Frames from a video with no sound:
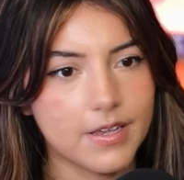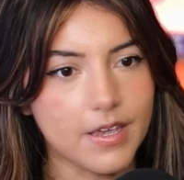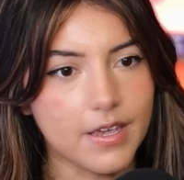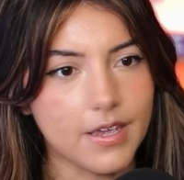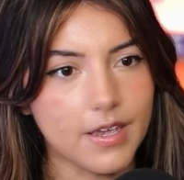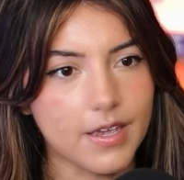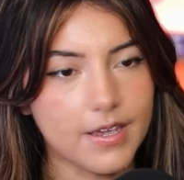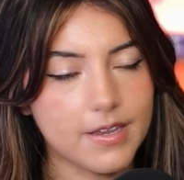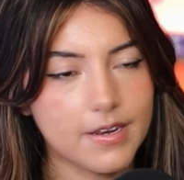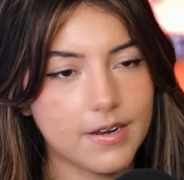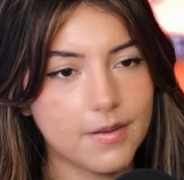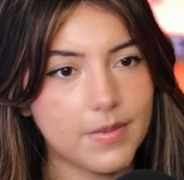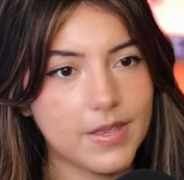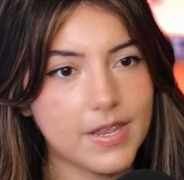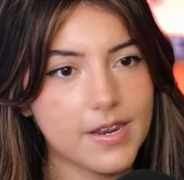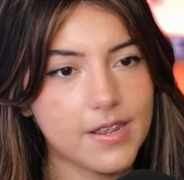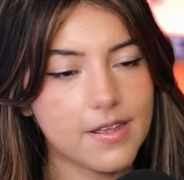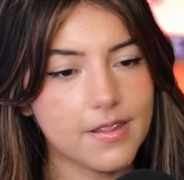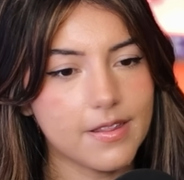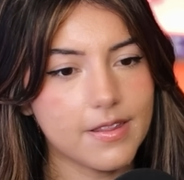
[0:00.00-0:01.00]
And
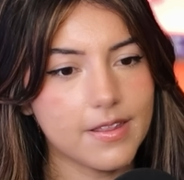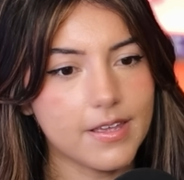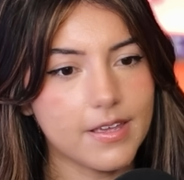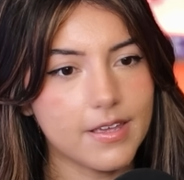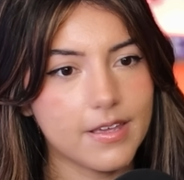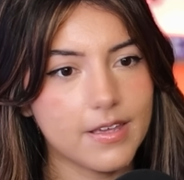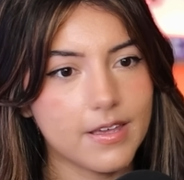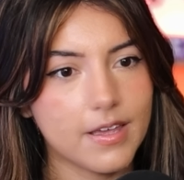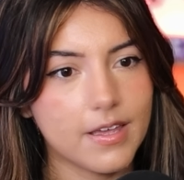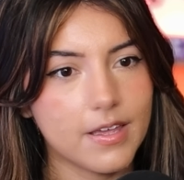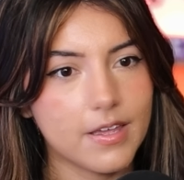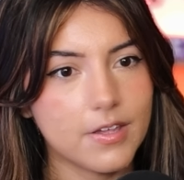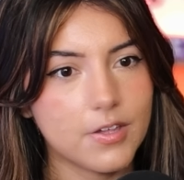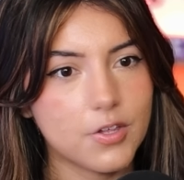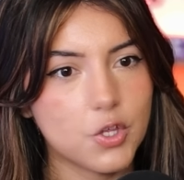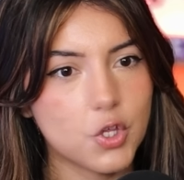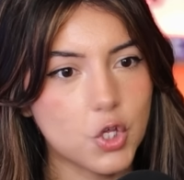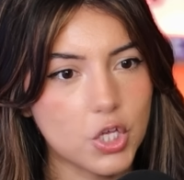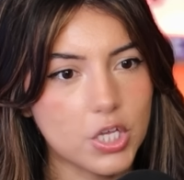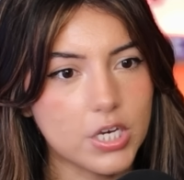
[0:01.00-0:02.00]
immediately
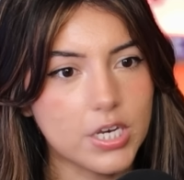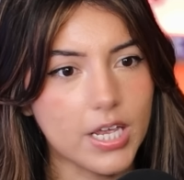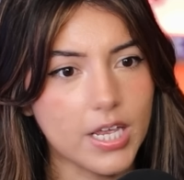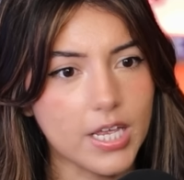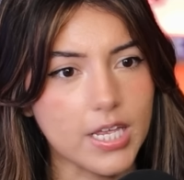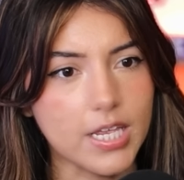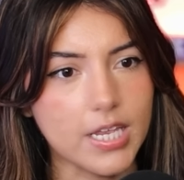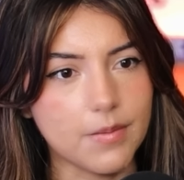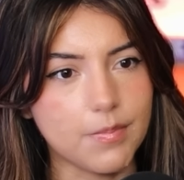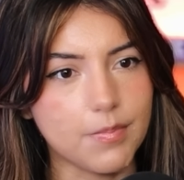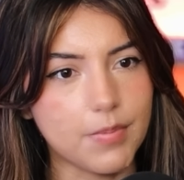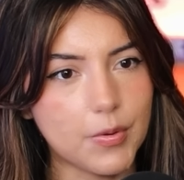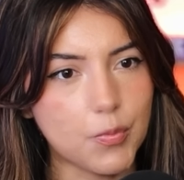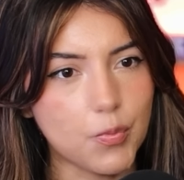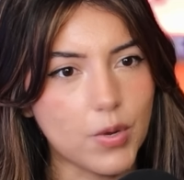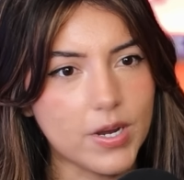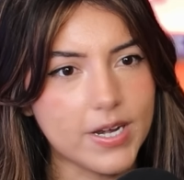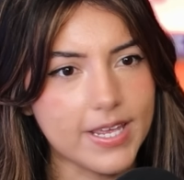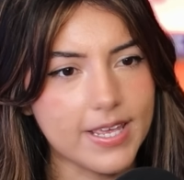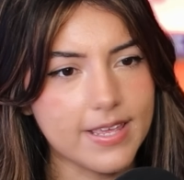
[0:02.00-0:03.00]
she did. But
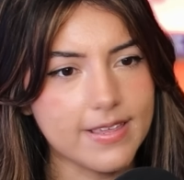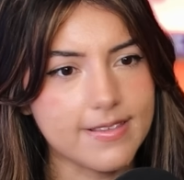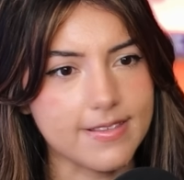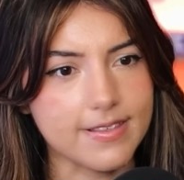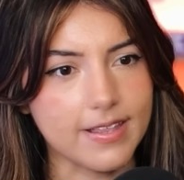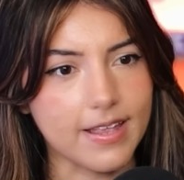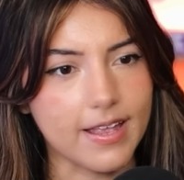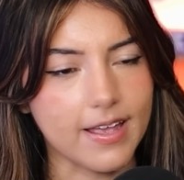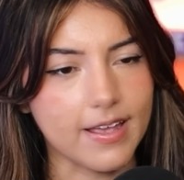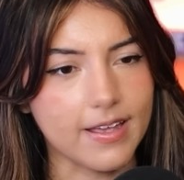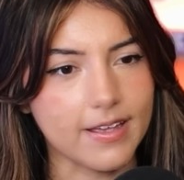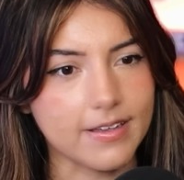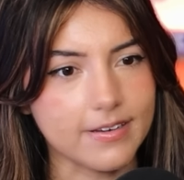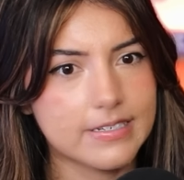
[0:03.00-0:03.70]
what is that?